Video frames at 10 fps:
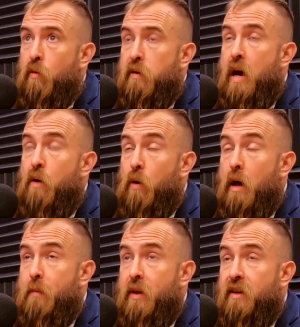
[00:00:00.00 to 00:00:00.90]
Yeah, well,
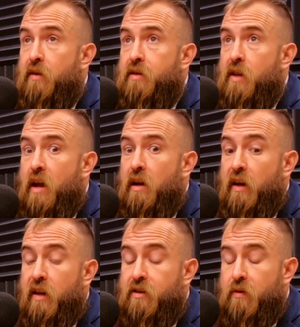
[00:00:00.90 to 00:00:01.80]
I mean, like there's a lot of,
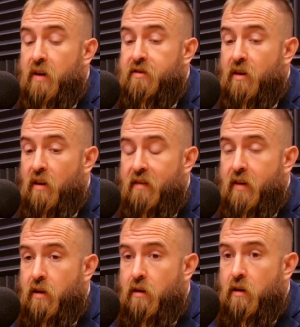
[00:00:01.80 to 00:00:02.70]
like in
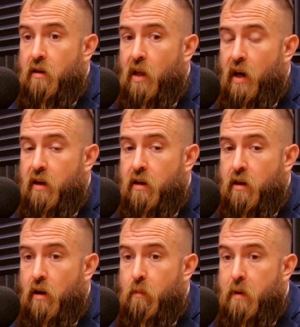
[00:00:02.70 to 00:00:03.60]
2011, like
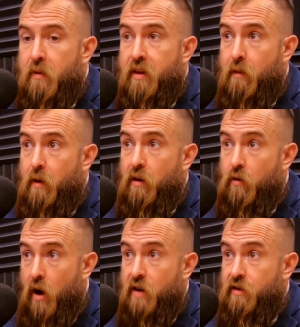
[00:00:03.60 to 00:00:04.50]
people think about
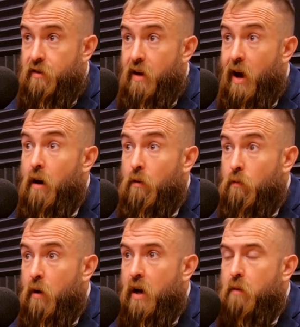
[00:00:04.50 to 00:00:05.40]
crashes now,
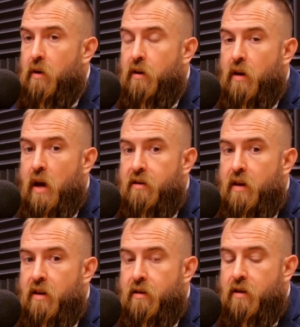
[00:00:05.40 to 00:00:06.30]
right? Yeah. But
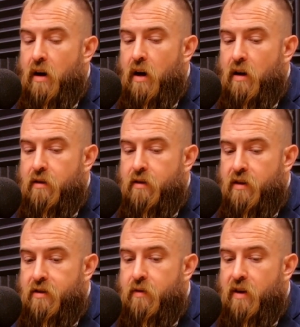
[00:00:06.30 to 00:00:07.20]
in
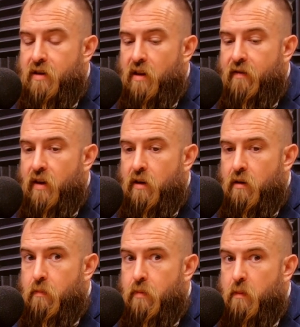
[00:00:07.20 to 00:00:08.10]
2011,
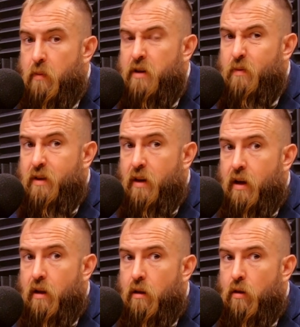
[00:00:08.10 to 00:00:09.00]
the price went to
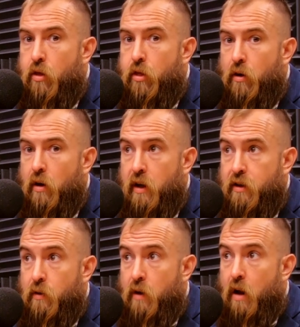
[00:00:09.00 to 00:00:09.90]
like
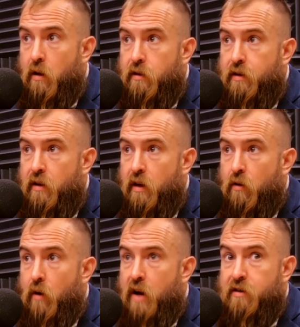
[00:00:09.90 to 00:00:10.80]
$32 and then
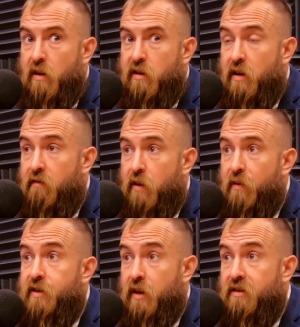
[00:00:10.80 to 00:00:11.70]
crashed to like
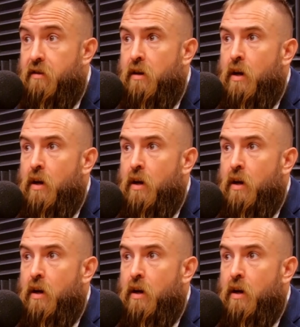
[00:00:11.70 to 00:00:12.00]
73 cents. Yeah.